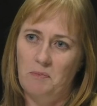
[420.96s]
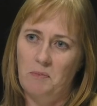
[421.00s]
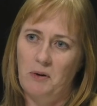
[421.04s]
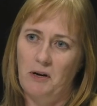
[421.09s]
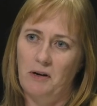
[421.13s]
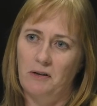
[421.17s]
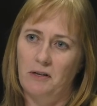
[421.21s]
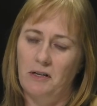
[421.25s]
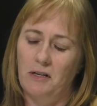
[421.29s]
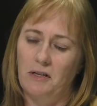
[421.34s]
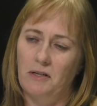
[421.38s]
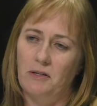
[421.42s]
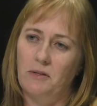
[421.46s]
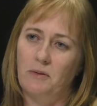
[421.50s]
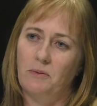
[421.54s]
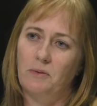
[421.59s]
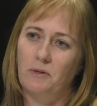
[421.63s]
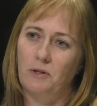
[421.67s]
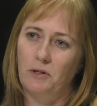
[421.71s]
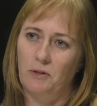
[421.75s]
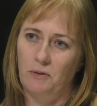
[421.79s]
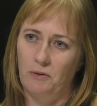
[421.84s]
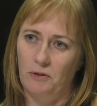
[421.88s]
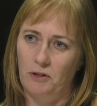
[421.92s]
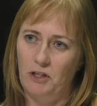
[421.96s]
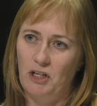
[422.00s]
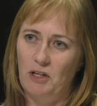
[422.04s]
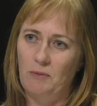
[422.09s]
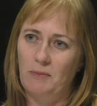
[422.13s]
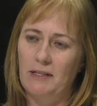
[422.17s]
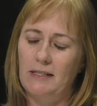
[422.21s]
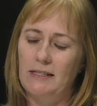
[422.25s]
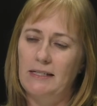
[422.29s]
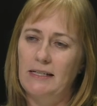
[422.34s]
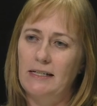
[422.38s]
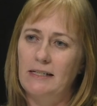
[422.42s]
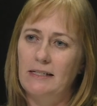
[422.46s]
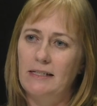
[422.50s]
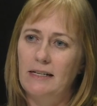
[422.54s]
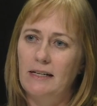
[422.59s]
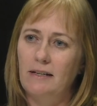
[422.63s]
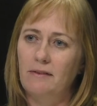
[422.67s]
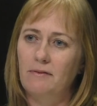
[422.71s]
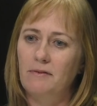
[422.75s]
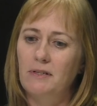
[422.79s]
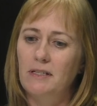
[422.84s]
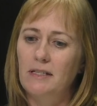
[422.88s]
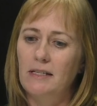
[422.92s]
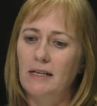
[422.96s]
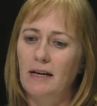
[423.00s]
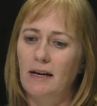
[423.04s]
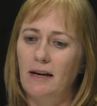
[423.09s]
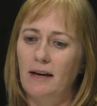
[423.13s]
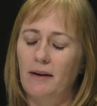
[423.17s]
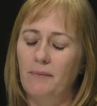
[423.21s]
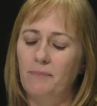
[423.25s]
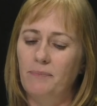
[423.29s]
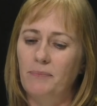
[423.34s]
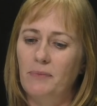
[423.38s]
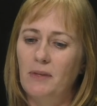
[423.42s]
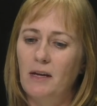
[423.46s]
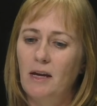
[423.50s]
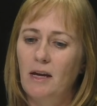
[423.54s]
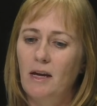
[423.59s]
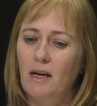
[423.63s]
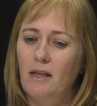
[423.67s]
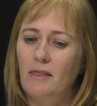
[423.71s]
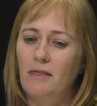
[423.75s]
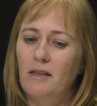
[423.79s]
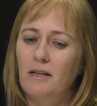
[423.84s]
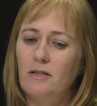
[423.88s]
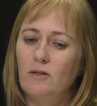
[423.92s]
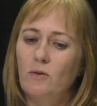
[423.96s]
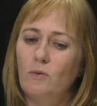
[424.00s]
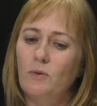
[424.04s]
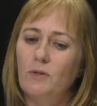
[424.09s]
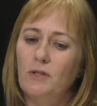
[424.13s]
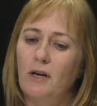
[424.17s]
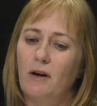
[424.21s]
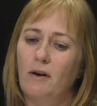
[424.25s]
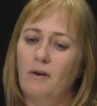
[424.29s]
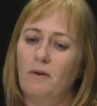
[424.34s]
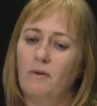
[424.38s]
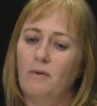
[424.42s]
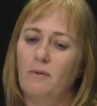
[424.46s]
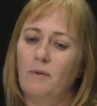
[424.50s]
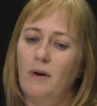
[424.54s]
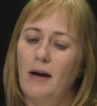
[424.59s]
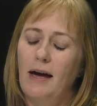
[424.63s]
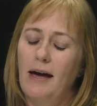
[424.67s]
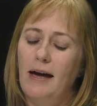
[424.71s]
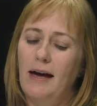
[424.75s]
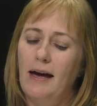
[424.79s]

bonus or short-term incentives. There's also,